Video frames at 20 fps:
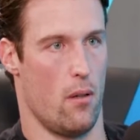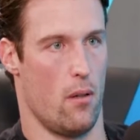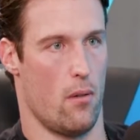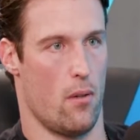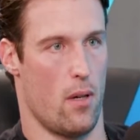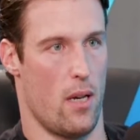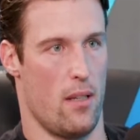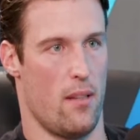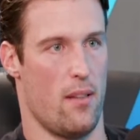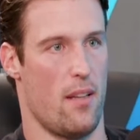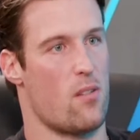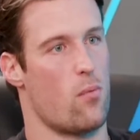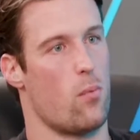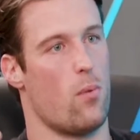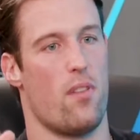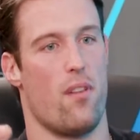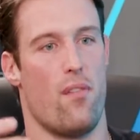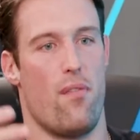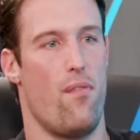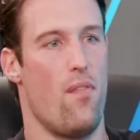Right? And that's
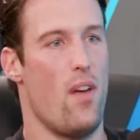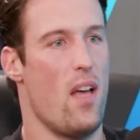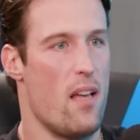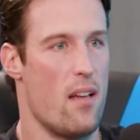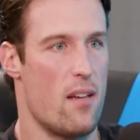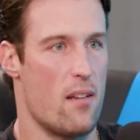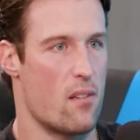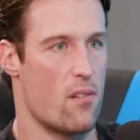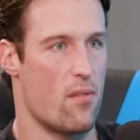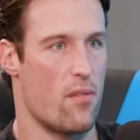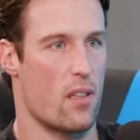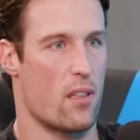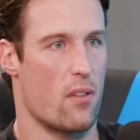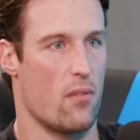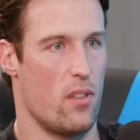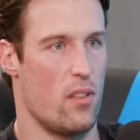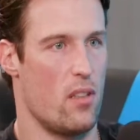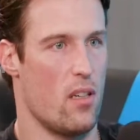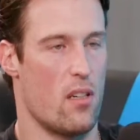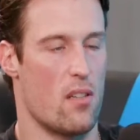what the Fed has
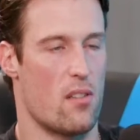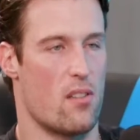effectively done.